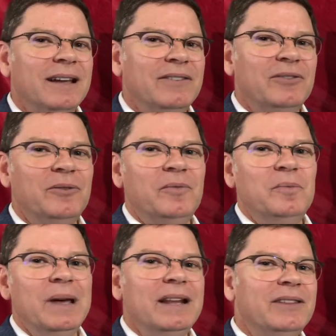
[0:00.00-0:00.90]
They've
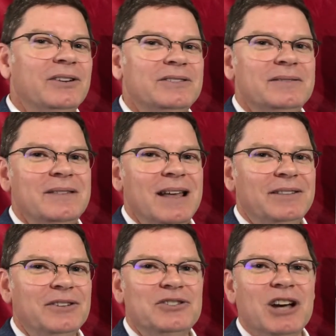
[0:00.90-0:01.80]
been at their
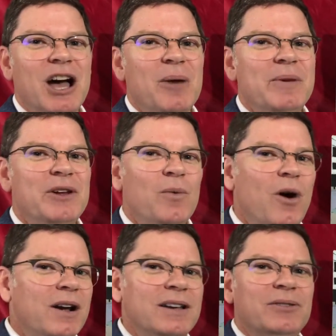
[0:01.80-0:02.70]
at their job, and they're
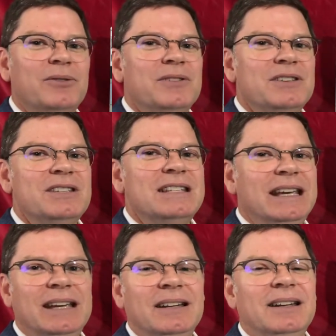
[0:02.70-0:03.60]
walking through this
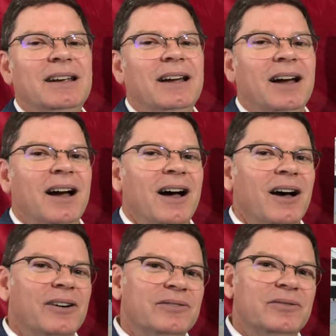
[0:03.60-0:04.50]
scene
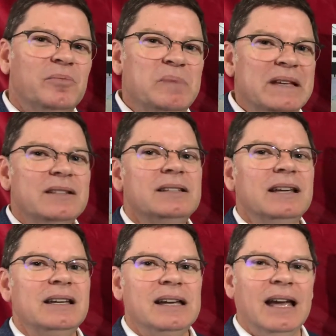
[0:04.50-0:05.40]
of
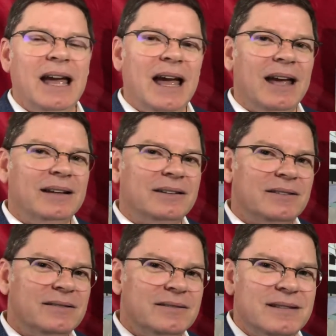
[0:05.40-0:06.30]
building
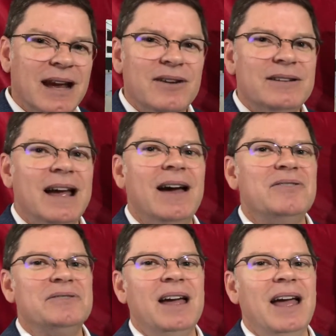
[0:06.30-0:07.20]
and tear
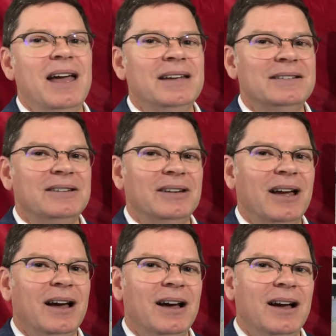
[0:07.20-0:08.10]
down. And
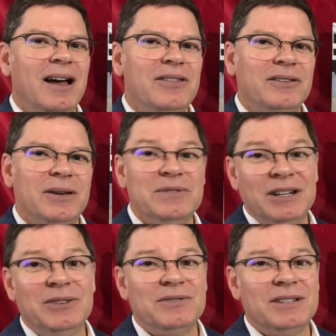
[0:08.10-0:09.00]
uh, I thought that was
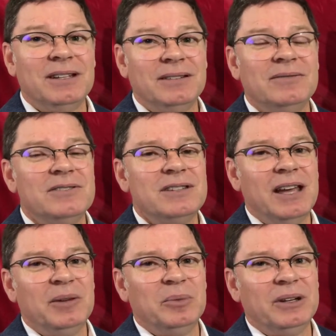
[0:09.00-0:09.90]
an interesting
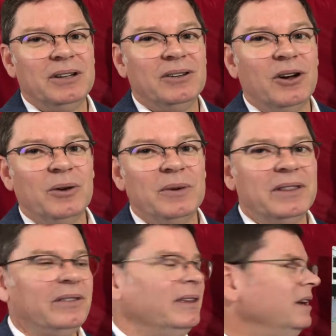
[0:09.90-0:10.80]
statement, along
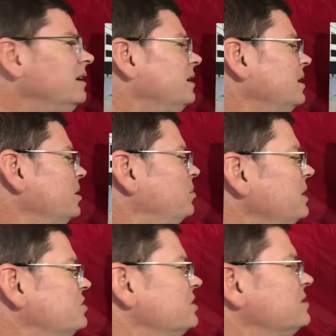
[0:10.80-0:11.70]
with the
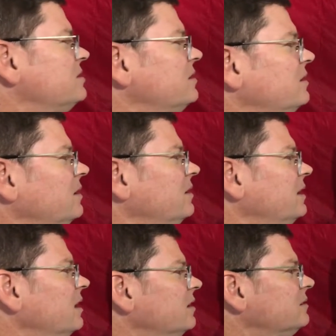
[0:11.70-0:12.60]
pigeons
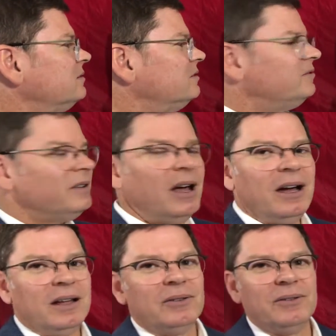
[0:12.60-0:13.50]
that are
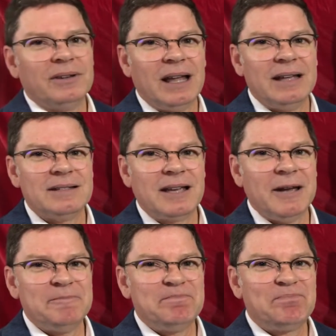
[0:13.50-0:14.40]
flying through the
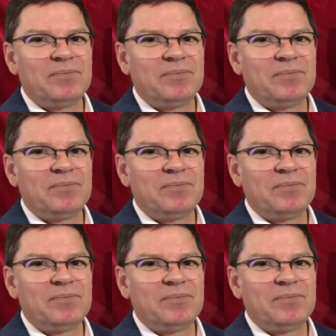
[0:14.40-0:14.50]
landscape.